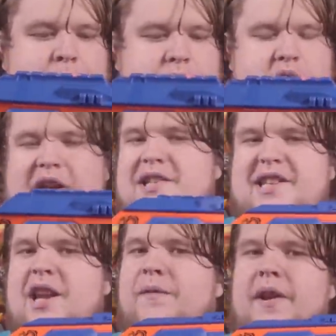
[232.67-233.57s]
the future, because
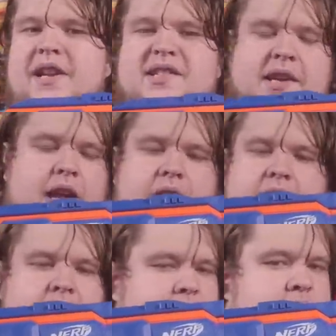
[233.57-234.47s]
the Infinus
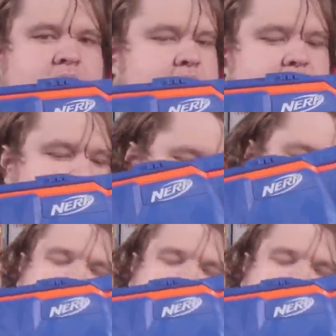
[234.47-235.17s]
is